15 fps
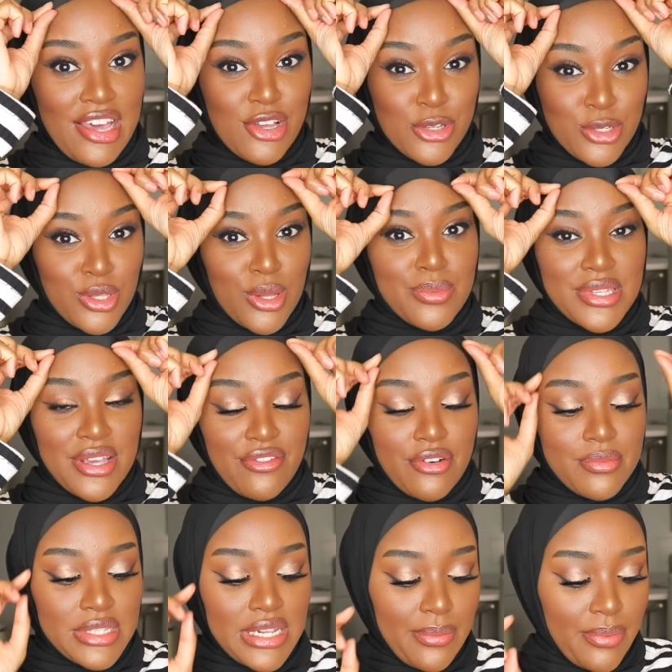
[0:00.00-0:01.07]
stops it
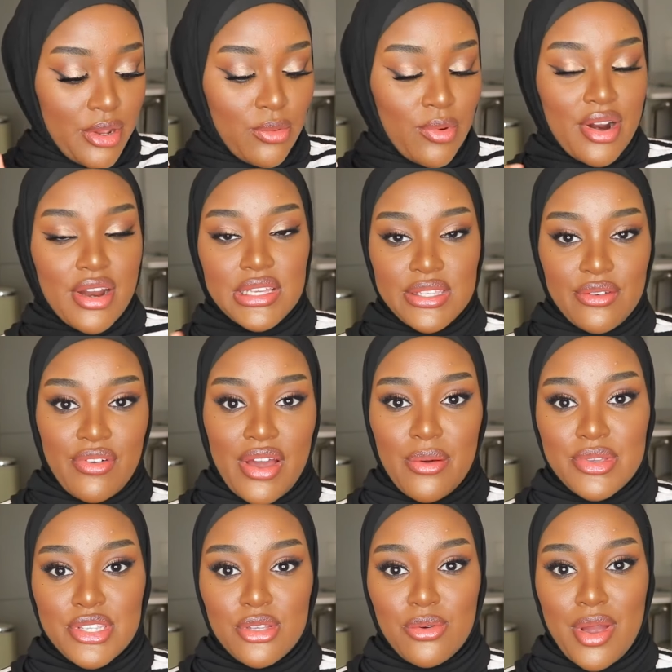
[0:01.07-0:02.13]
from slipping, whereas if I
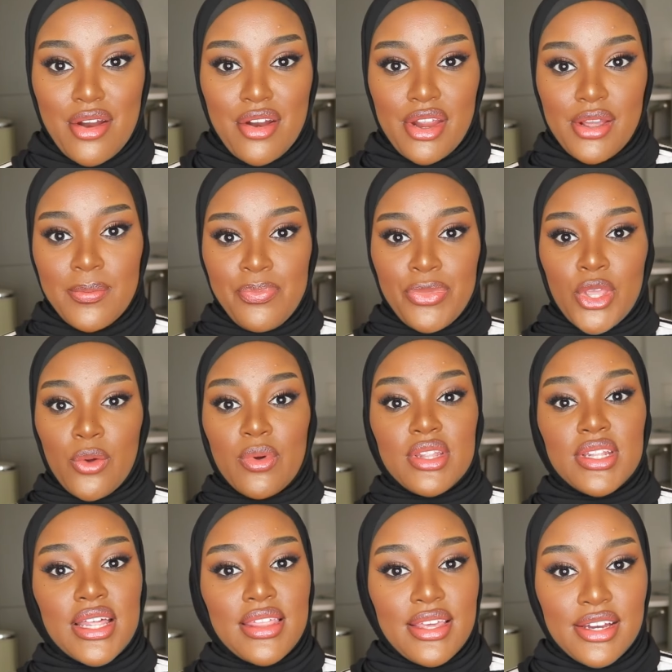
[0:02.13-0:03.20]
was to wear it with
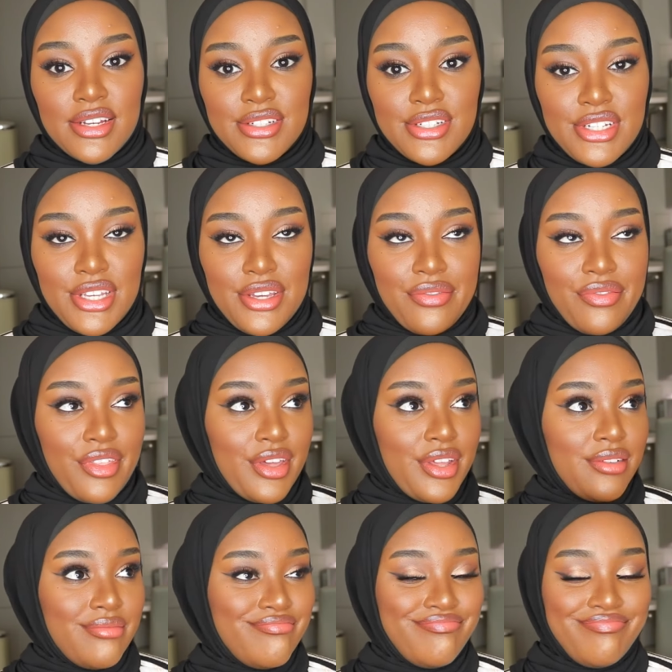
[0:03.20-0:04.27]
nothing underneath,
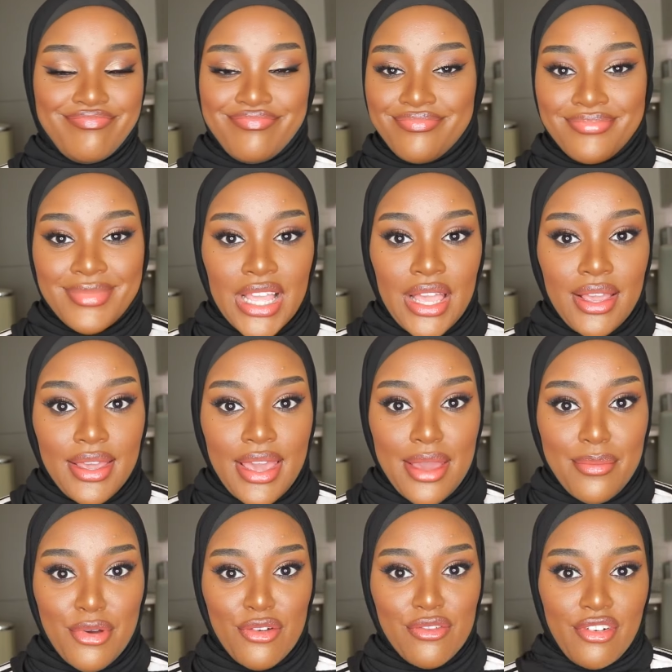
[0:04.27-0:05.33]
then
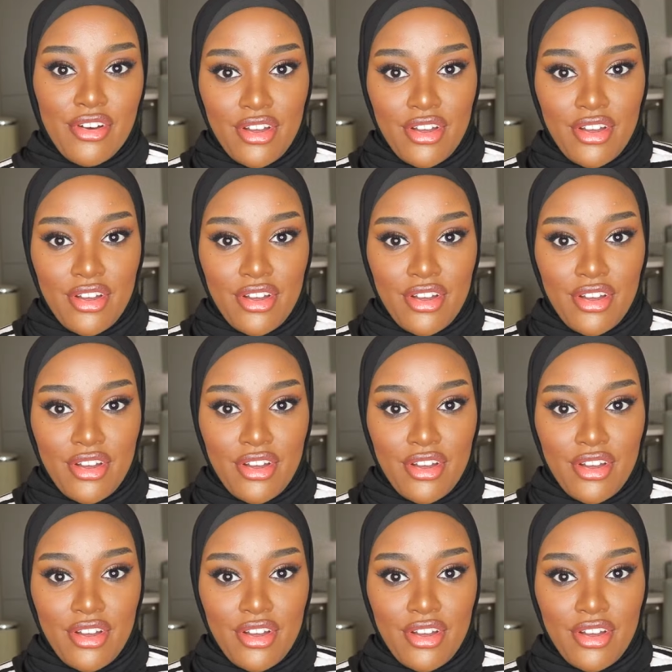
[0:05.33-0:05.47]
game over.